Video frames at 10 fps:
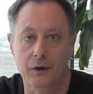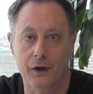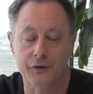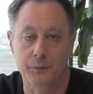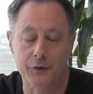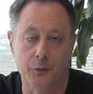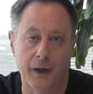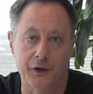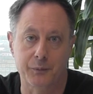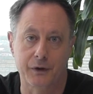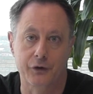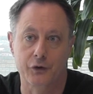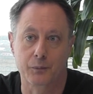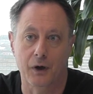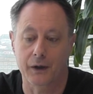uh, loss of muscle mass because
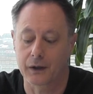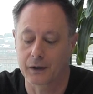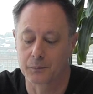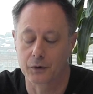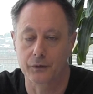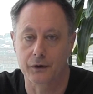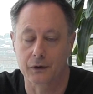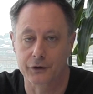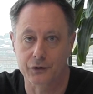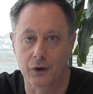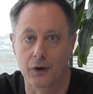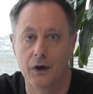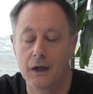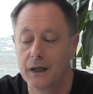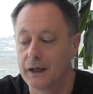your body can burn the glycerol
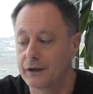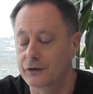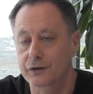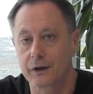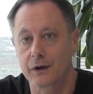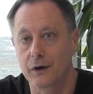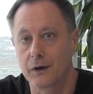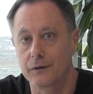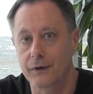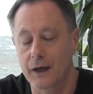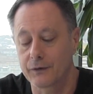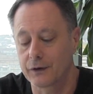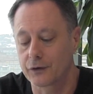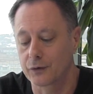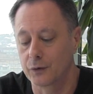instead of
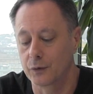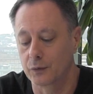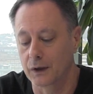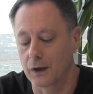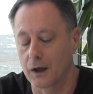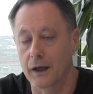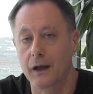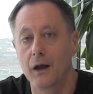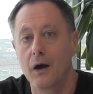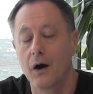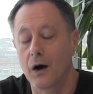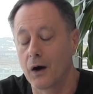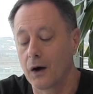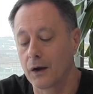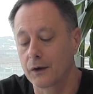having to rely
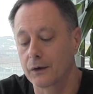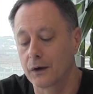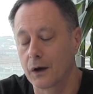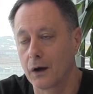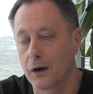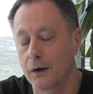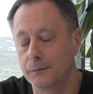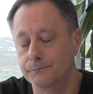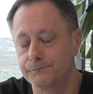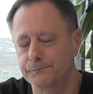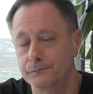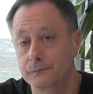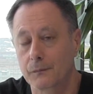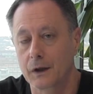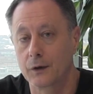on um,
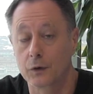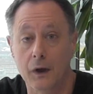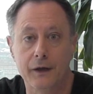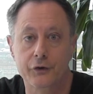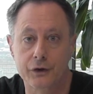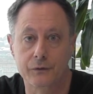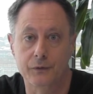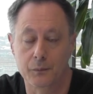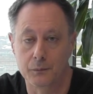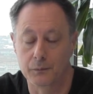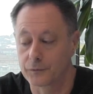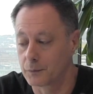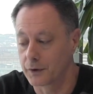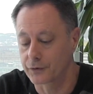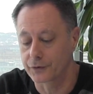you know glycogen from from
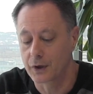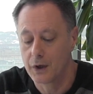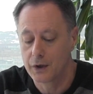muscles.